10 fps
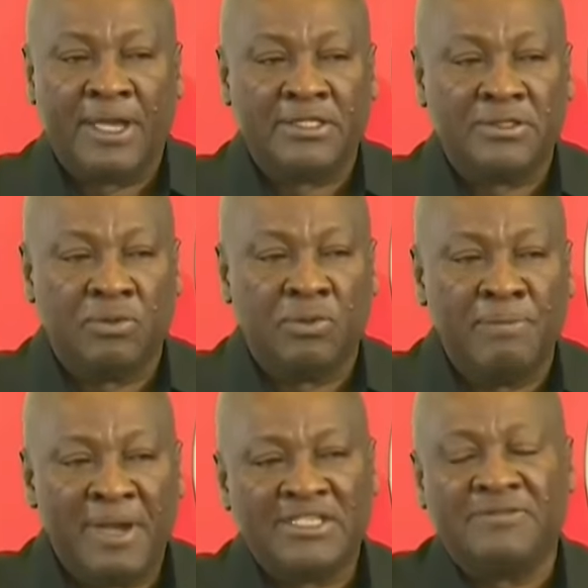but
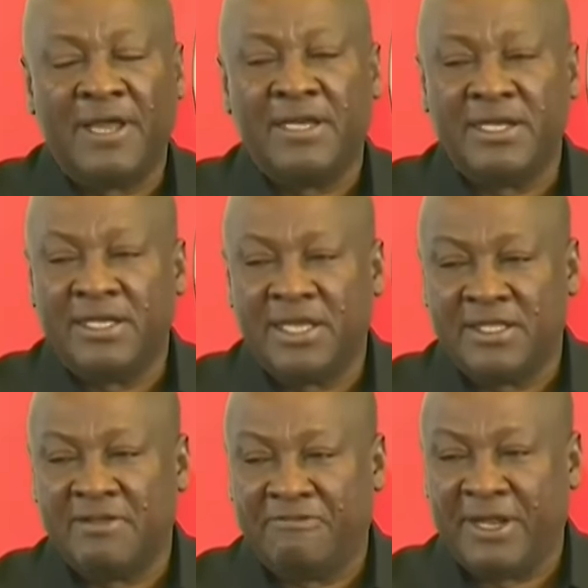we must find
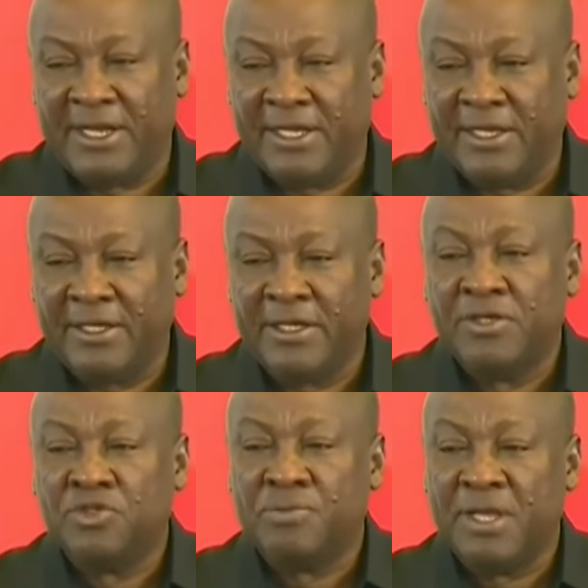dedicated funding
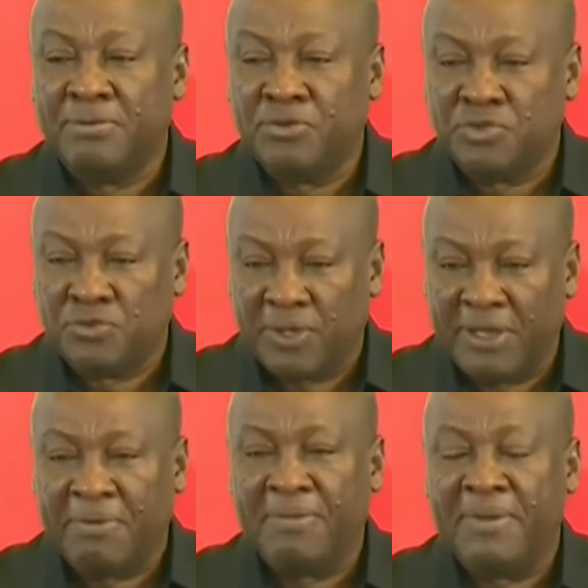to be able to
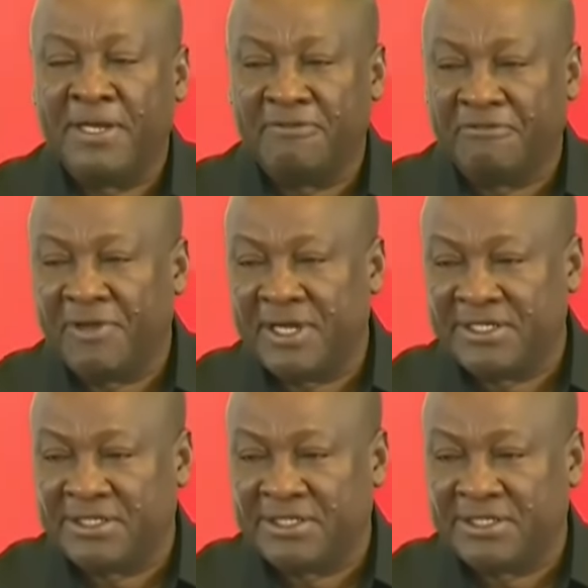implement the free